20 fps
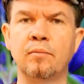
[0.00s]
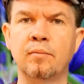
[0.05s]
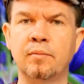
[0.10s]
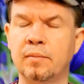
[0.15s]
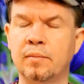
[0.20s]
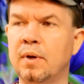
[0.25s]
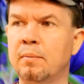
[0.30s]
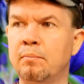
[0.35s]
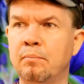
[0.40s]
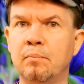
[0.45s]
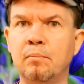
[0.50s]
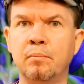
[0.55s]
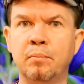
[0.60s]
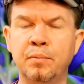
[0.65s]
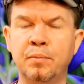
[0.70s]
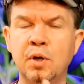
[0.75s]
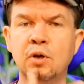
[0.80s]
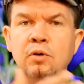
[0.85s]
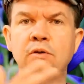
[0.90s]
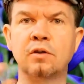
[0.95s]

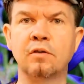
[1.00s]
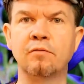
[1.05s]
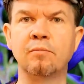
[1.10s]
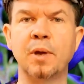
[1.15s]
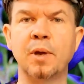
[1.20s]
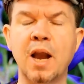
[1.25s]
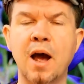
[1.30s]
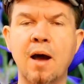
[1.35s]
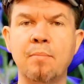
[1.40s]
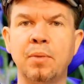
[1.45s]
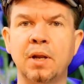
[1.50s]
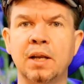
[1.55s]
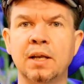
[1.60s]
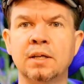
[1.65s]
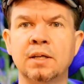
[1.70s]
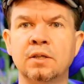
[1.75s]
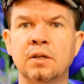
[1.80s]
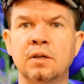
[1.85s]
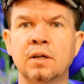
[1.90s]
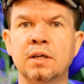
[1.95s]
Abusive
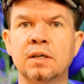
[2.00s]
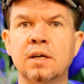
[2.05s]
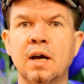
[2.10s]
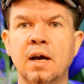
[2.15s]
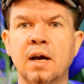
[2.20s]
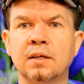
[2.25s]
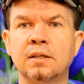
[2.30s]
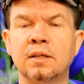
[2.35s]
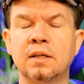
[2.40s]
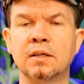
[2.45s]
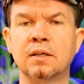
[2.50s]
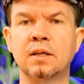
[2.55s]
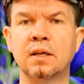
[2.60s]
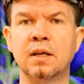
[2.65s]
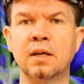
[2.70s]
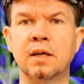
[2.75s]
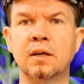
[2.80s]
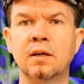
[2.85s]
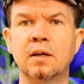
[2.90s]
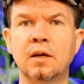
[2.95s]
monopolies are a
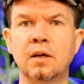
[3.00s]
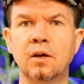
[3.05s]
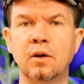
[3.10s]
toxicity.